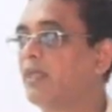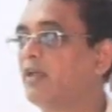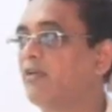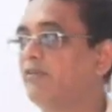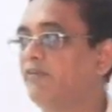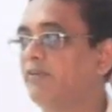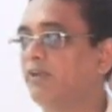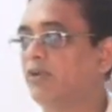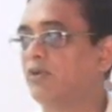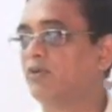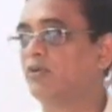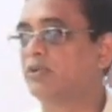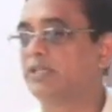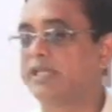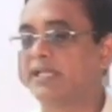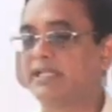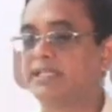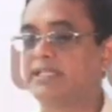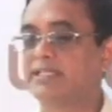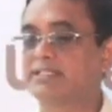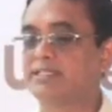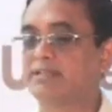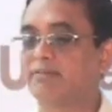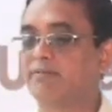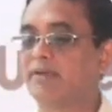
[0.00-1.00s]
We know that
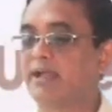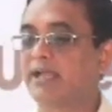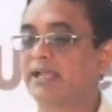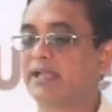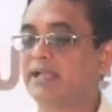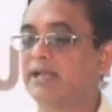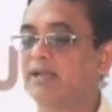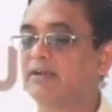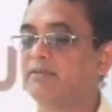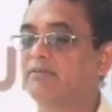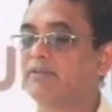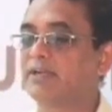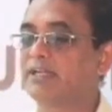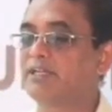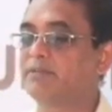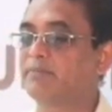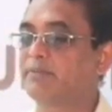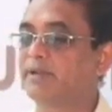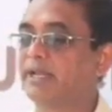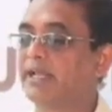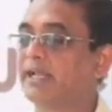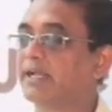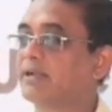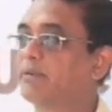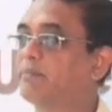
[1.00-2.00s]
the cervical
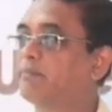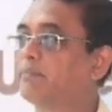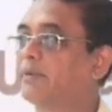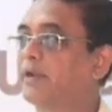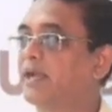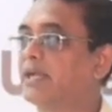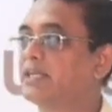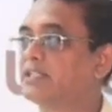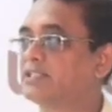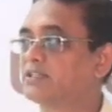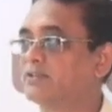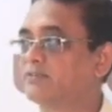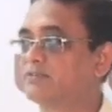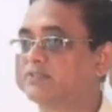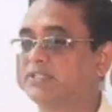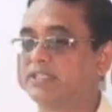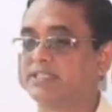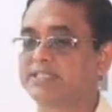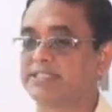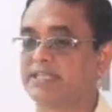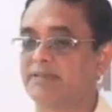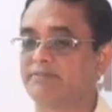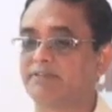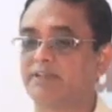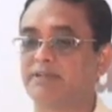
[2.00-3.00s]
vertebrae comprise of the
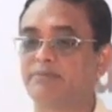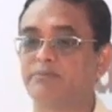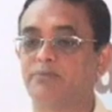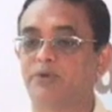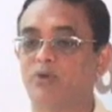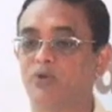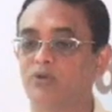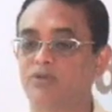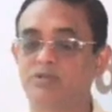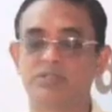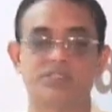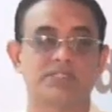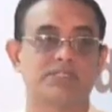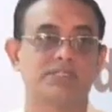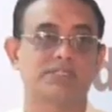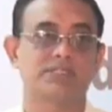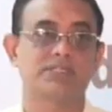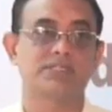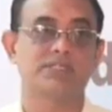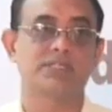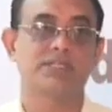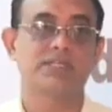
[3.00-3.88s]
7 bones,